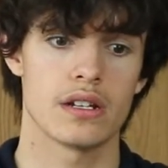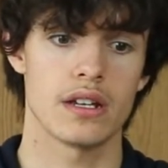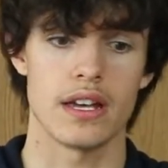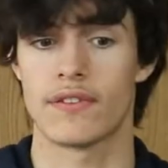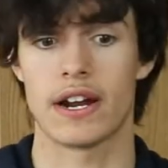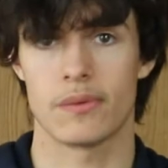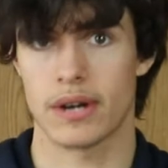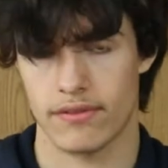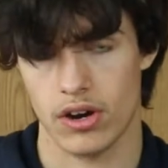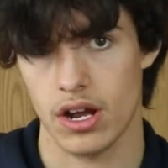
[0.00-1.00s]
if
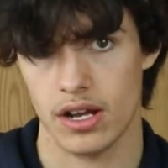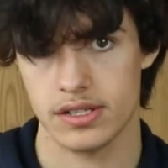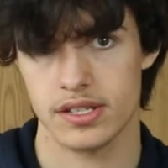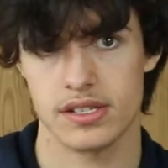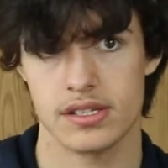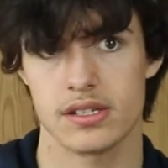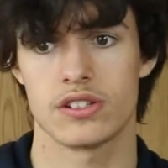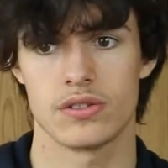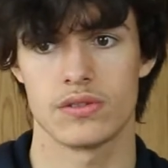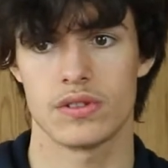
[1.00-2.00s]
anyone ever asks
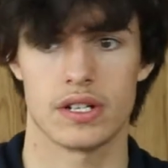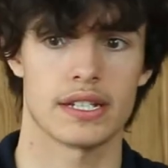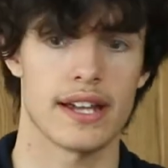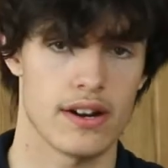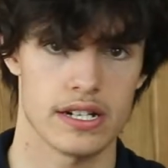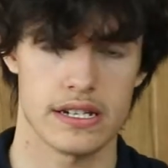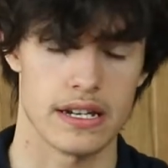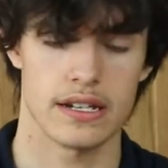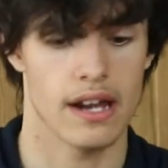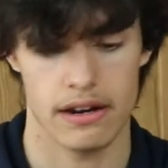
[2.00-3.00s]
to another character,
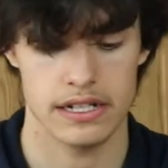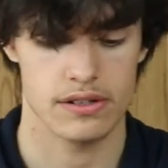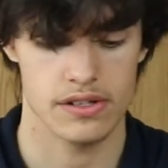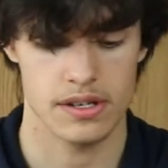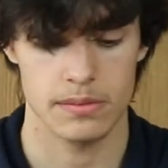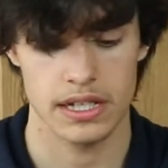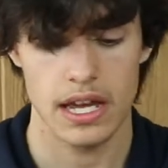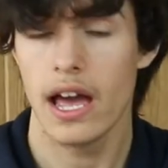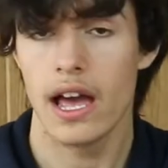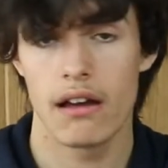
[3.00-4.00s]
in character or something,
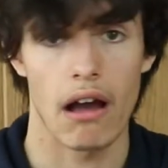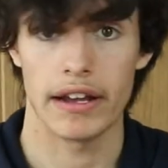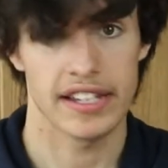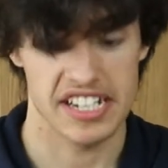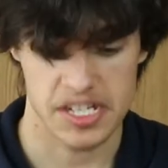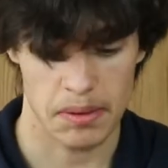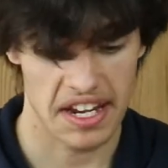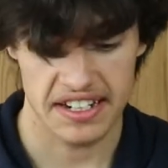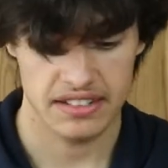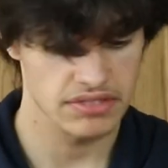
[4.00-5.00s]
I can
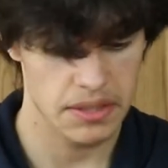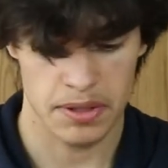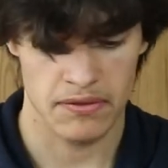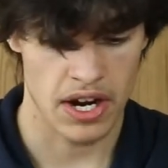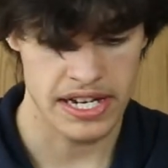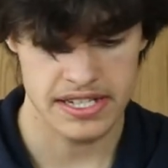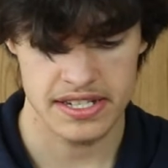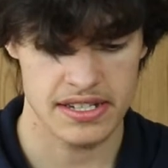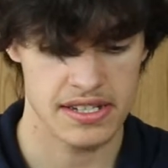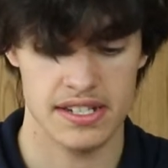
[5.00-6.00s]
explain it
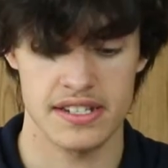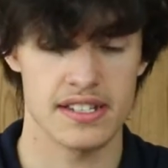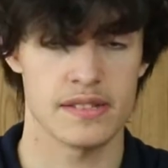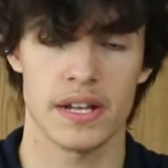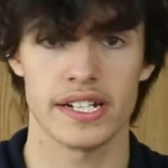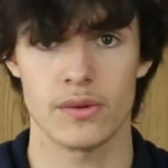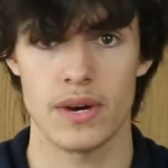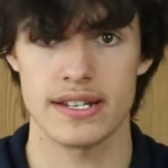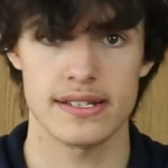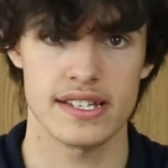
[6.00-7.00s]
improvised, because there's plenty of
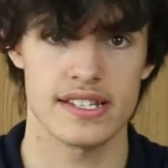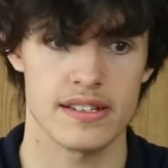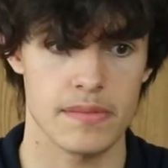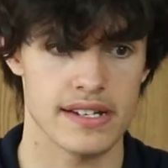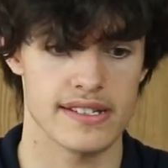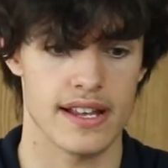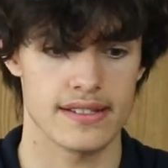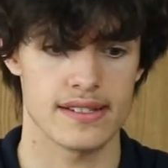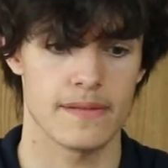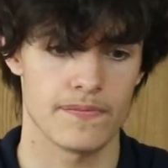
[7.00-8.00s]
ways that this thing makes
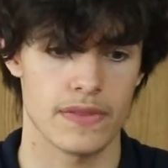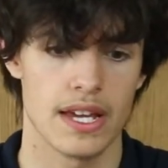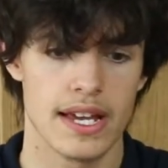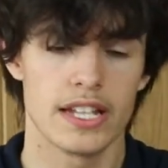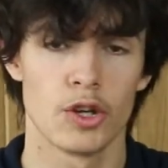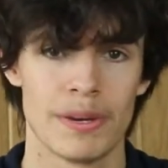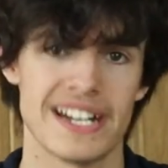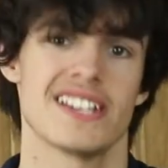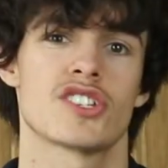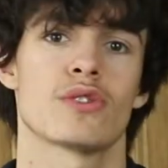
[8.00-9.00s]
sense. A little bit
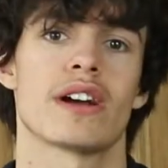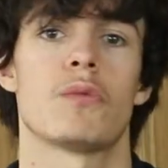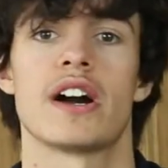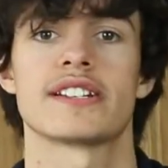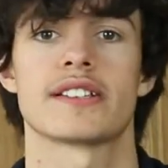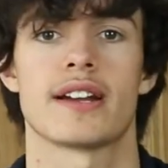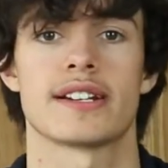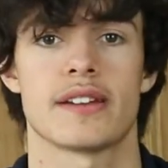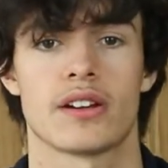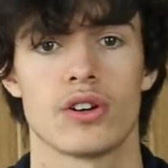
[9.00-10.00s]
of history on why I
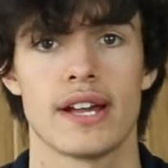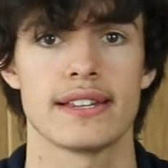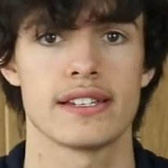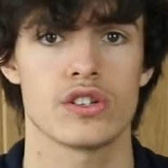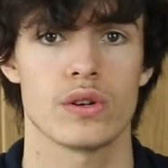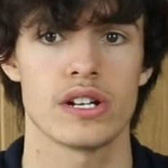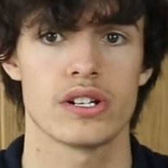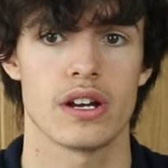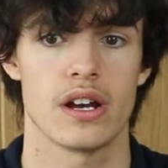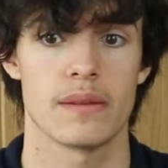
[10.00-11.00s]
decided to create this
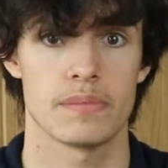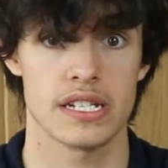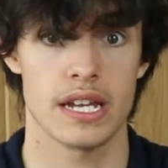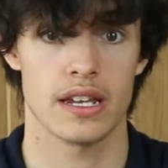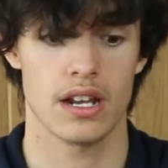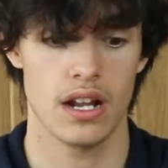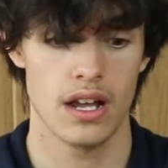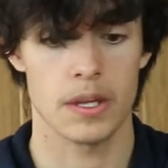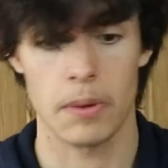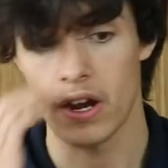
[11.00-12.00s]
creature in particular.
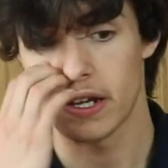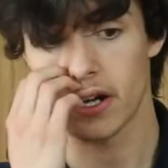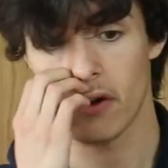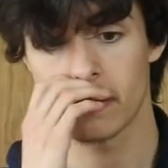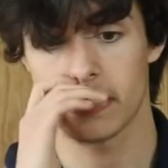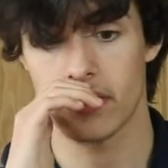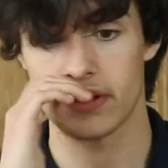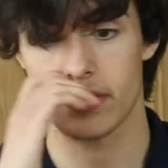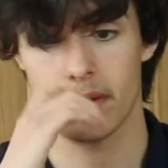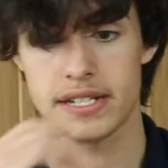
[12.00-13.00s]
The party are currently going
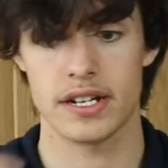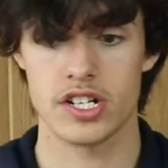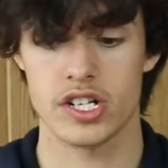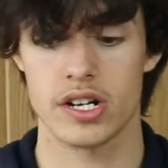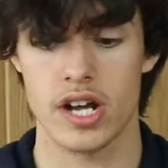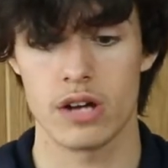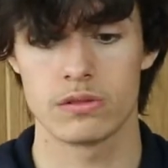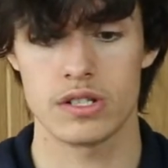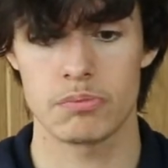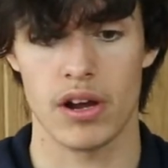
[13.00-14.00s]
through a dungeon
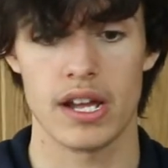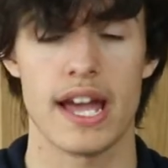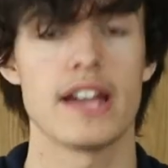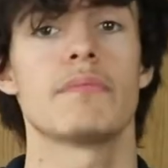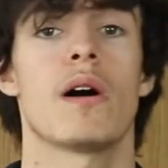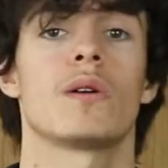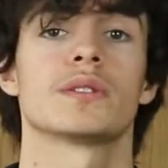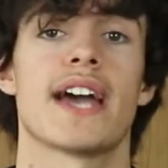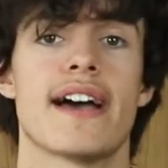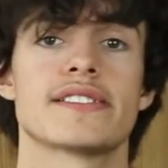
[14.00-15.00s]
owned by a
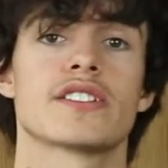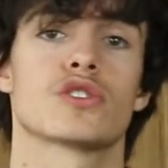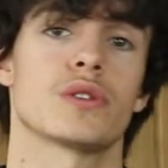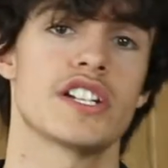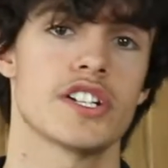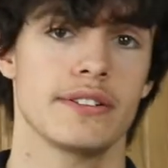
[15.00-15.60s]
beholder-esque creature,